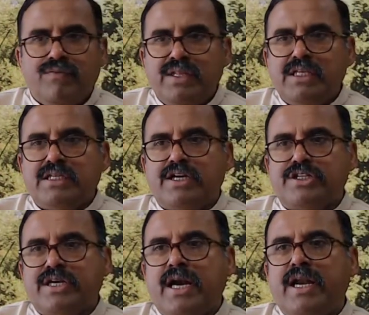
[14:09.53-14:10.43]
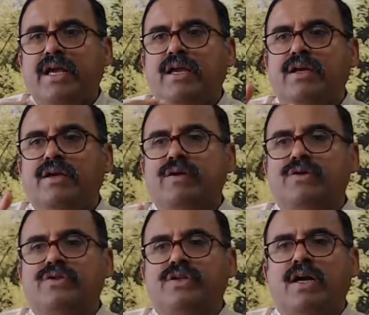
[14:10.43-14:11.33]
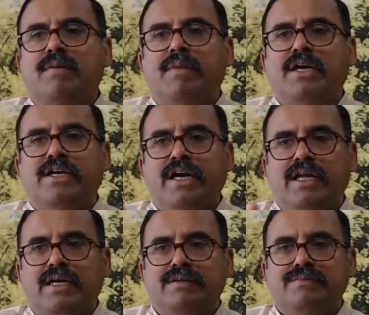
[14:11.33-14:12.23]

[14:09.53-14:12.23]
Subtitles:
With this understanding, start meditating.